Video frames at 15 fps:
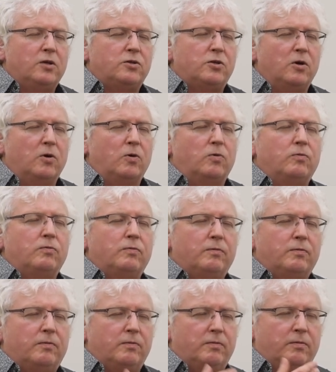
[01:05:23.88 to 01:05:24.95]
So
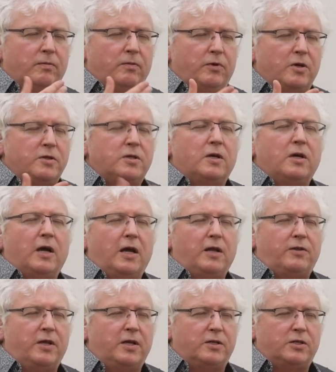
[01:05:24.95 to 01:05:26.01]
those are, I
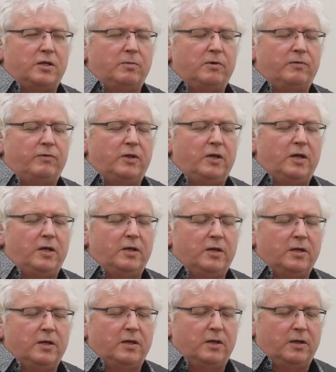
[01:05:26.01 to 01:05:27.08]
think, some of the
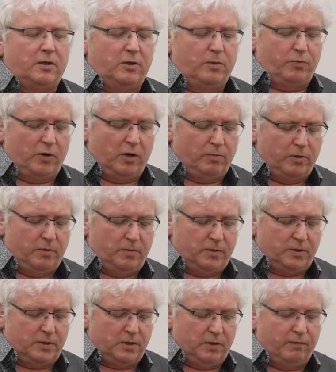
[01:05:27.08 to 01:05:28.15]
the
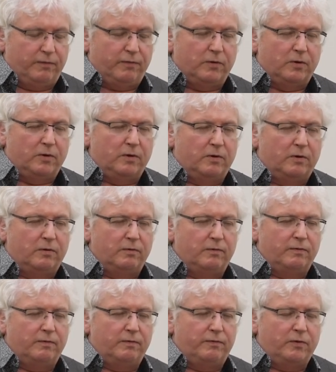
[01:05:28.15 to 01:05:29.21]
problems for
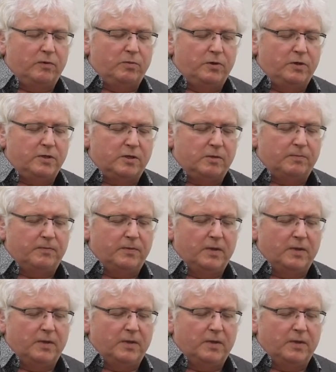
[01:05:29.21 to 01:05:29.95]
for Buddhism.